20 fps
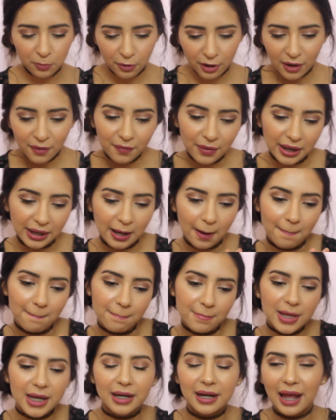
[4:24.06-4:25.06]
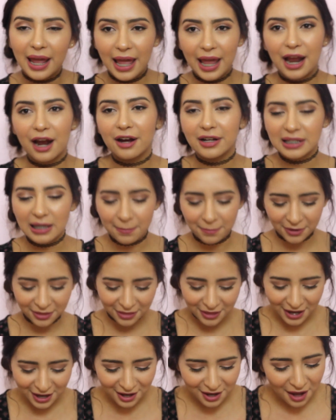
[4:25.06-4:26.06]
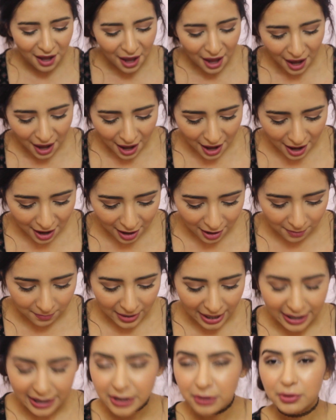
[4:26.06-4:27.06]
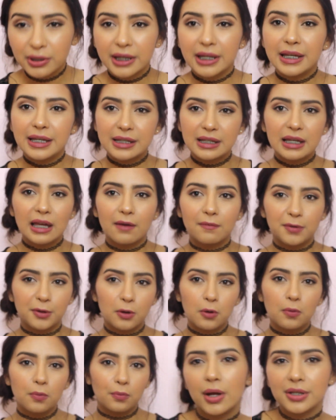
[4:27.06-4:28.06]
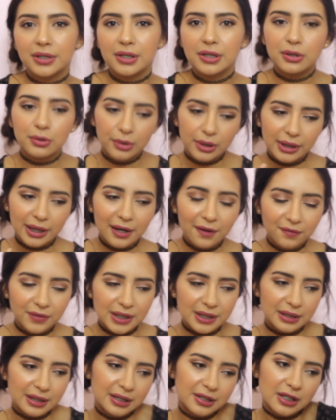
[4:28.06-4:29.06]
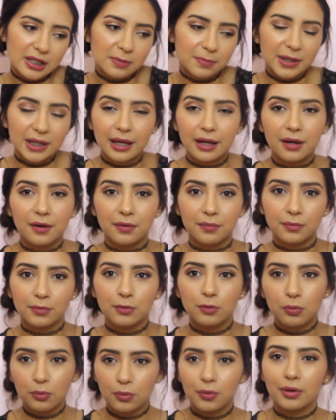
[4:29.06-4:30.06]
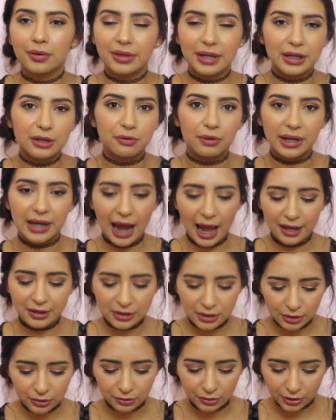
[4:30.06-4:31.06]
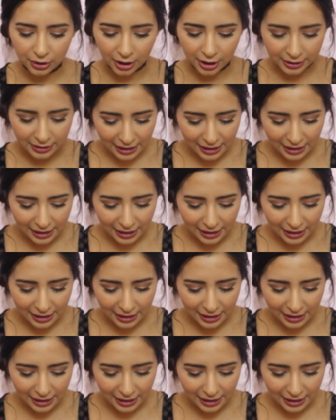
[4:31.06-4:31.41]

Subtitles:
more of like a mid-air type of thing, and it's really easy. If you don't want to do a lift, this can just be like a cool thing you can add to your